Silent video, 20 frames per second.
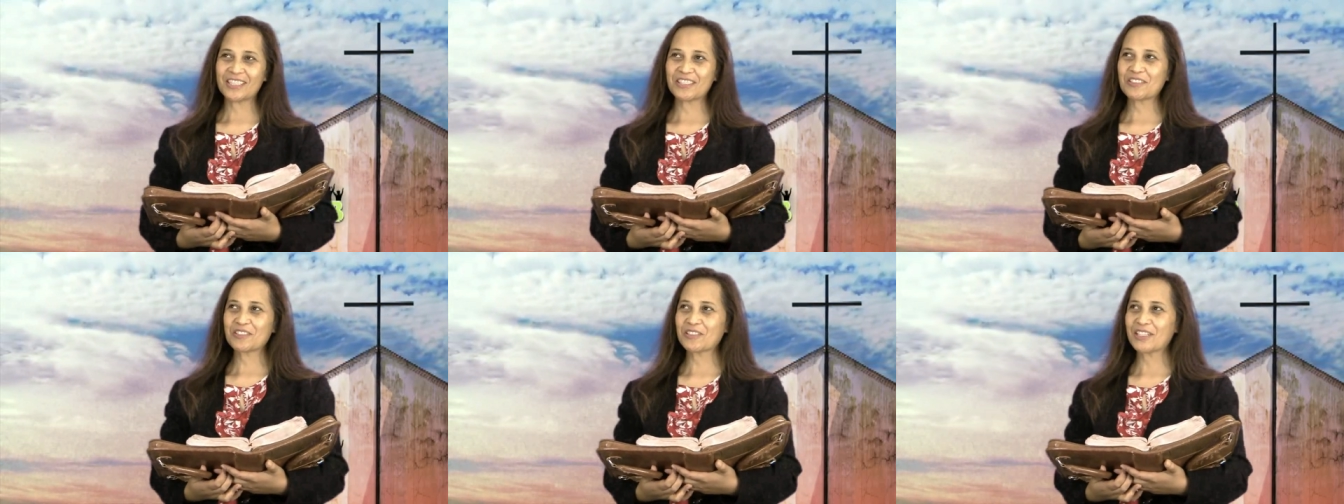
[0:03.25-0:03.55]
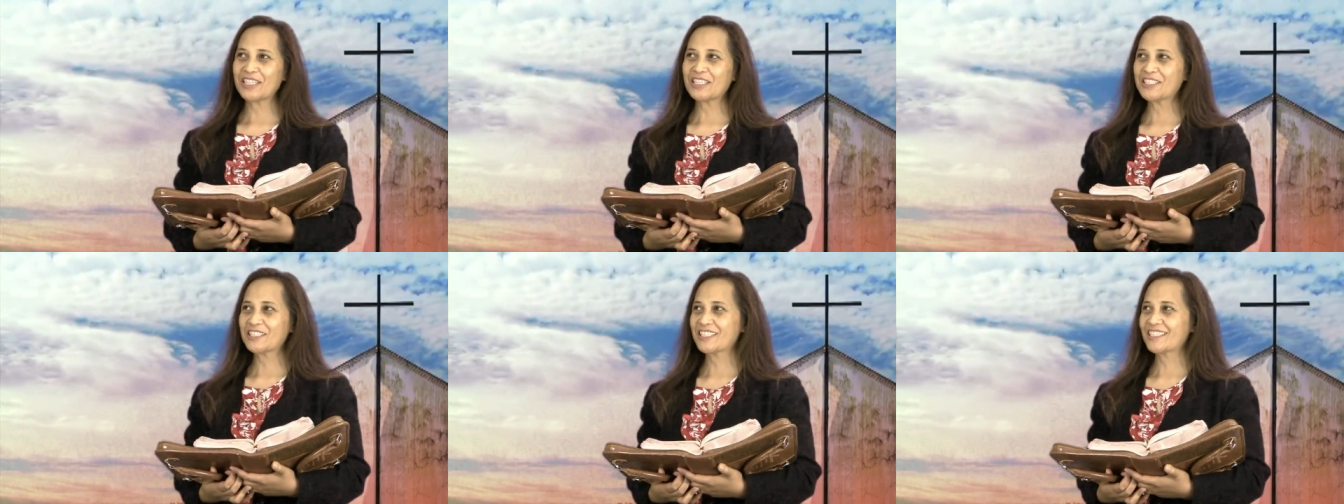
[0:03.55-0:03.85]
and
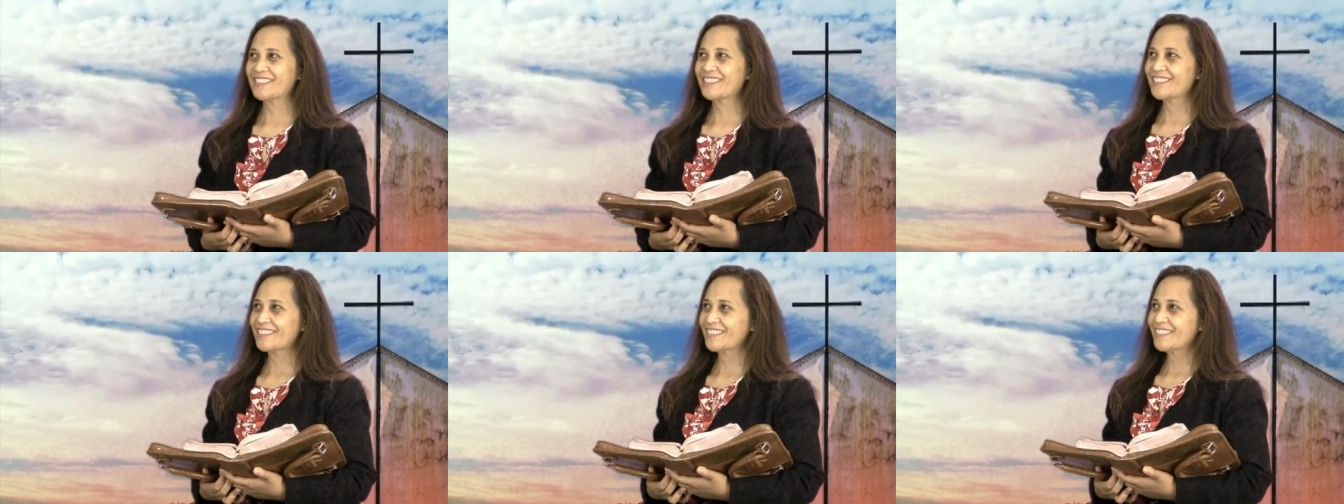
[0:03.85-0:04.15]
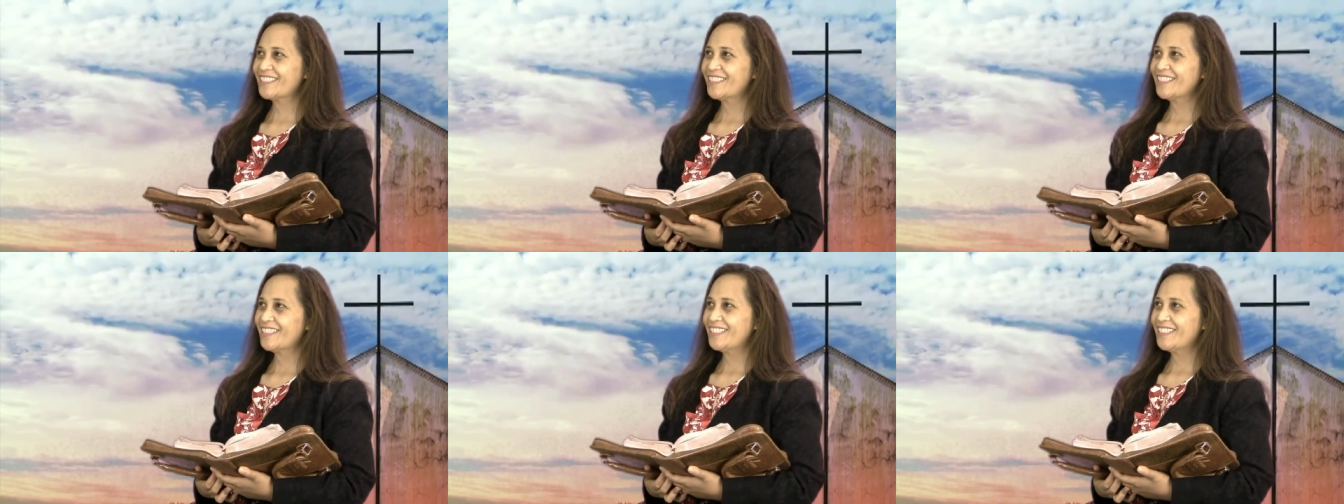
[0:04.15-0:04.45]
gracious.
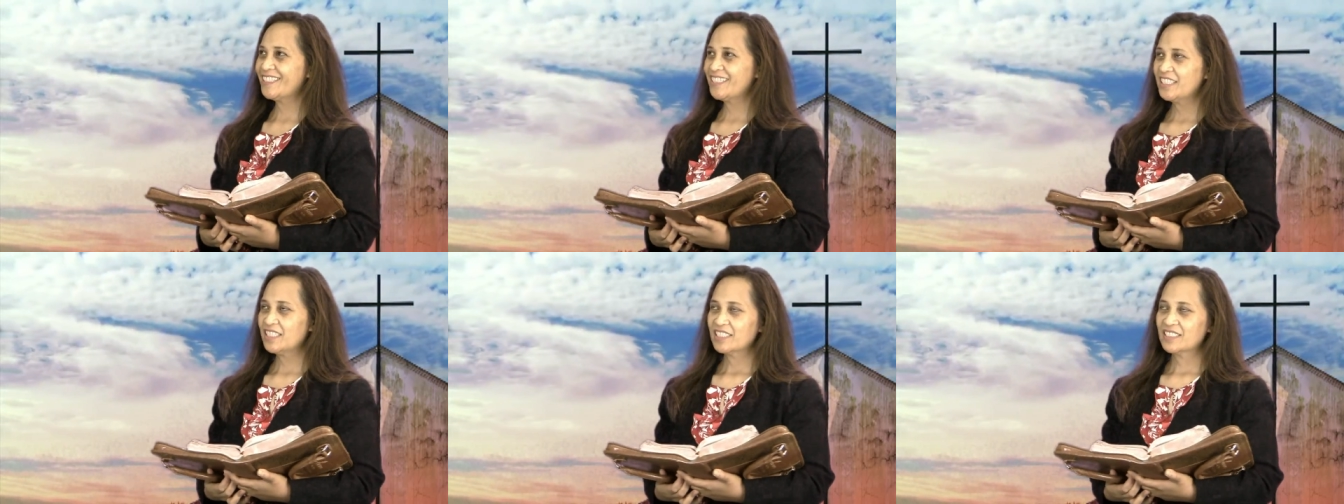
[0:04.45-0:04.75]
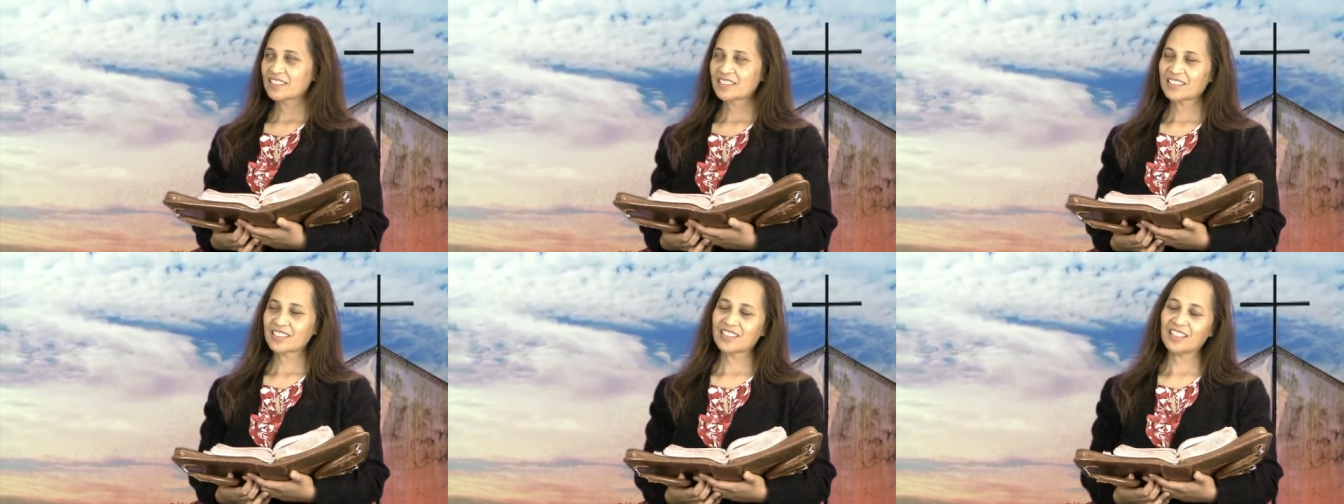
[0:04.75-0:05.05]

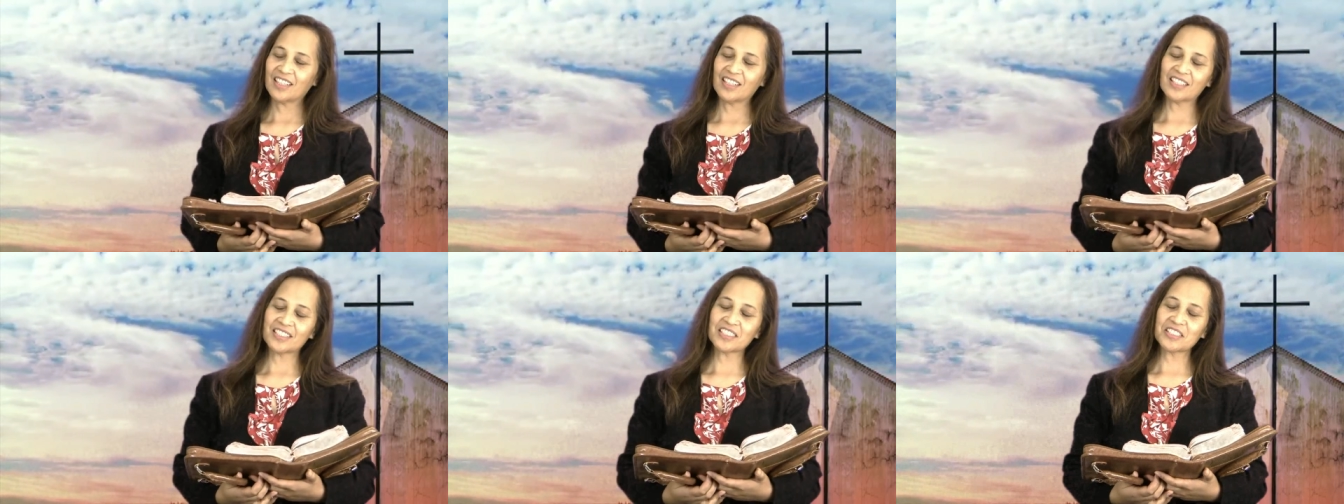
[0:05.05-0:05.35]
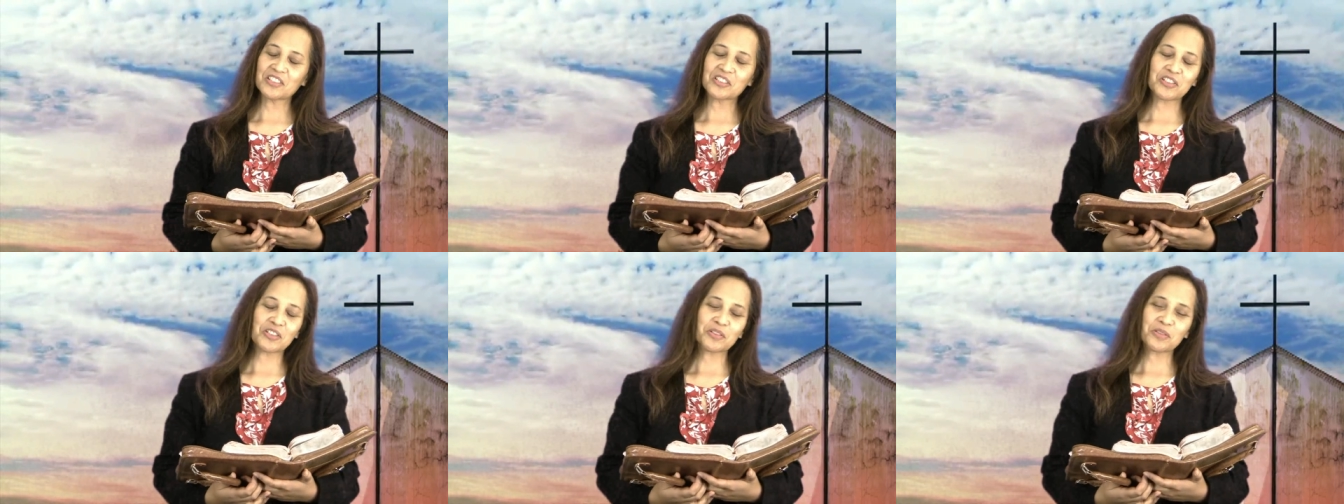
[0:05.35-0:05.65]
God
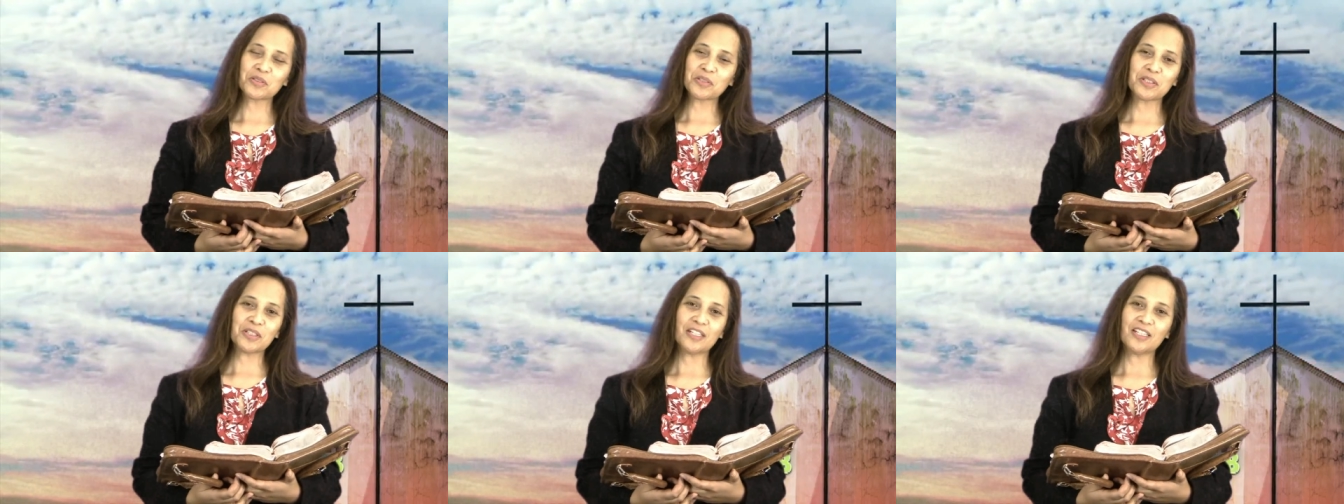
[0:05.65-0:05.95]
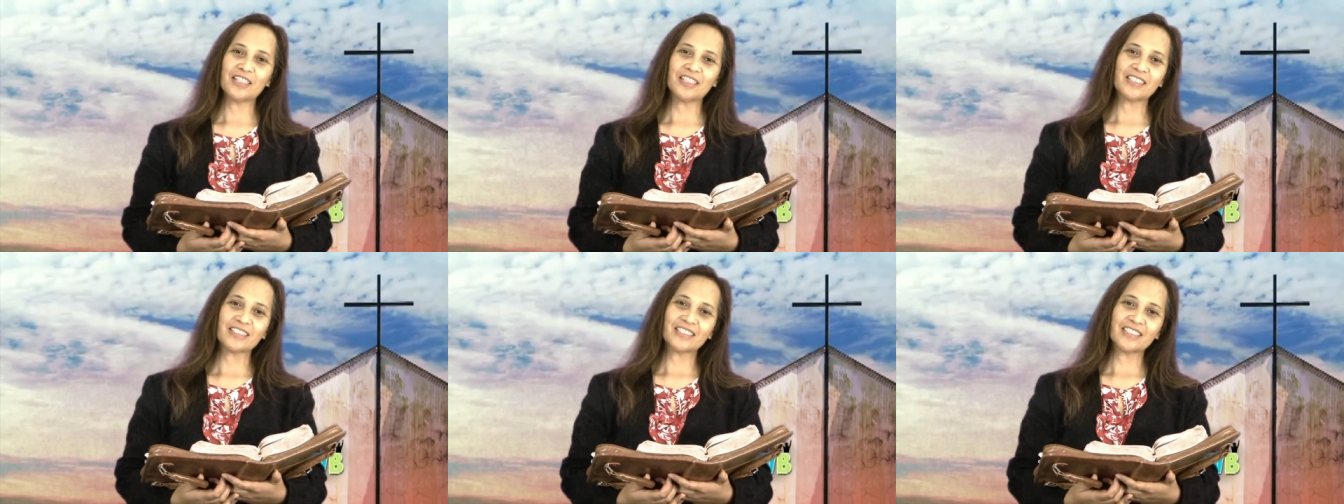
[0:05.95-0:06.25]
is so
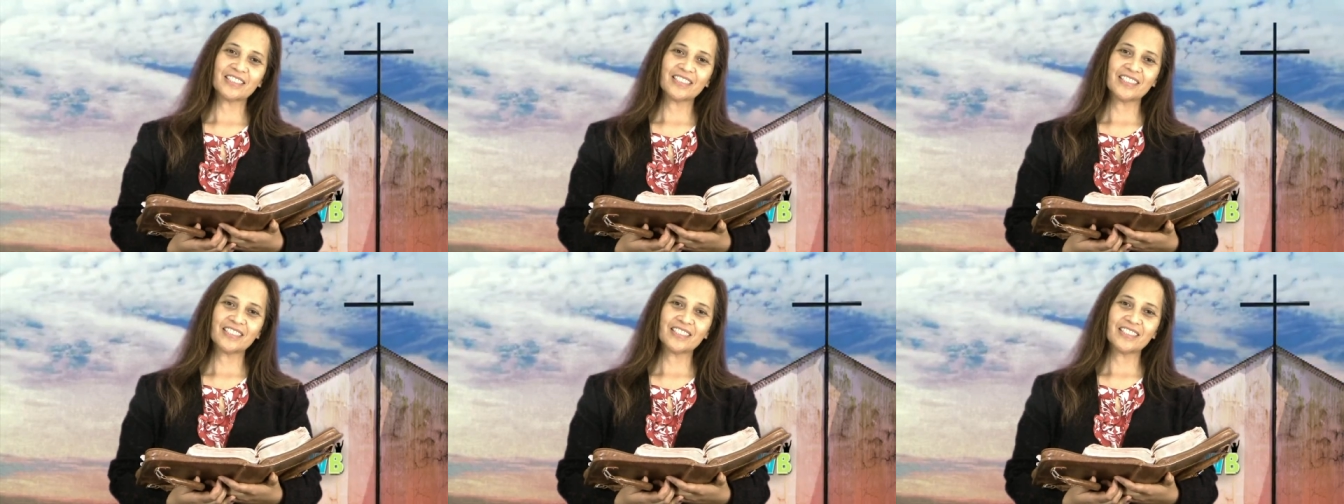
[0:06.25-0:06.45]
good.